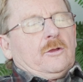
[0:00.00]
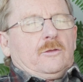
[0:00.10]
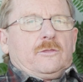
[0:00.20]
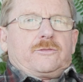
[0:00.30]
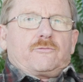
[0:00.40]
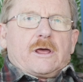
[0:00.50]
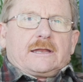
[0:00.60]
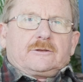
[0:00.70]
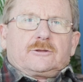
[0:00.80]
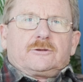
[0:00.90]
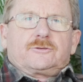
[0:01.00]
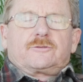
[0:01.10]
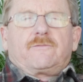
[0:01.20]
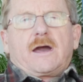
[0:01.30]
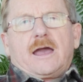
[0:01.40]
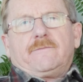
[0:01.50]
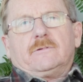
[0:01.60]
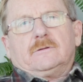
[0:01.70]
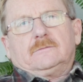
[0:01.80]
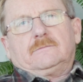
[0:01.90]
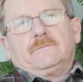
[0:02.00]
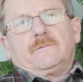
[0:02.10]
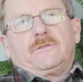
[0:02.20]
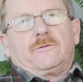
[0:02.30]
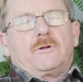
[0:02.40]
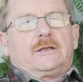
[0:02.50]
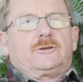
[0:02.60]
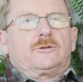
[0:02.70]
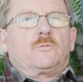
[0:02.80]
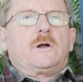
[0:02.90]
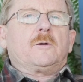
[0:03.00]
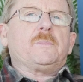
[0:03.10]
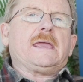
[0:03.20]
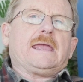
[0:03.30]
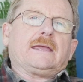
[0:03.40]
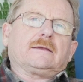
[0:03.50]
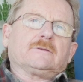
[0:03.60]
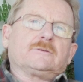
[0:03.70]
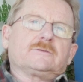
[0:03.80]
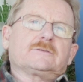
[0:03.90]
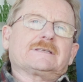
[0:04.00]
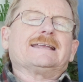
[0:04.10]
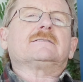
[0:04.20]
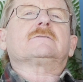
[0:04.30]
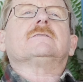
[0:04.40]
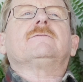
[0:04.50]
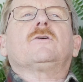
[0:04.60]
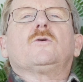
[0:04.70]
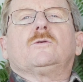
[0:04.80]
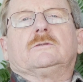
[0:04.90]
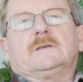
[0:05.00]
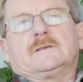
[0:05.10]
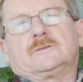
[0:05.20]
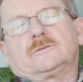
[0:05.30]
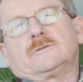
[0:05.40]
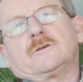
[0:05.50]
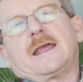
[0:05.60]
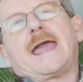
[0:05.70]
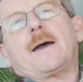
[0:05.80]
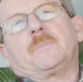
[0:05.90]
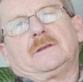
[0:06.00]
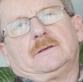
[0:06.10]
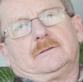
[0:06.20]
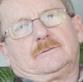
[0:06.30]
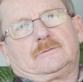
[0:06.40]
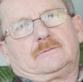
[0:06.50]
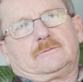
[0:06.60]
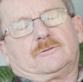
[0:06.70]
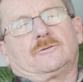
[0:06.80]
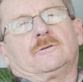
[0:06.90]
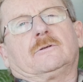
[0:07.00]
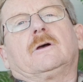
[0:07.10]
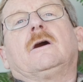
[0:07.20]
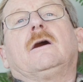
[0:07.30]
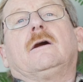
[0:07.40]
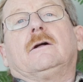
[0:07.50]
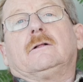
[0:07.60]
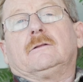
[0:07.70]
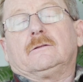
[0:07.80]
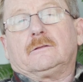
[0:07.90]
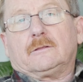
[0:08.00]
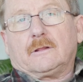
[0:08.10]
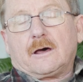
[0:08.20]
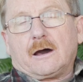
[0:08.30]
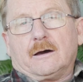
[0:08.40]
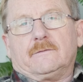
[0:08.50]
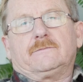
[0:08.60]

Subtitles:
Threat to your survival, threat to your well-being, your sense of wholeness, your happiness, your love.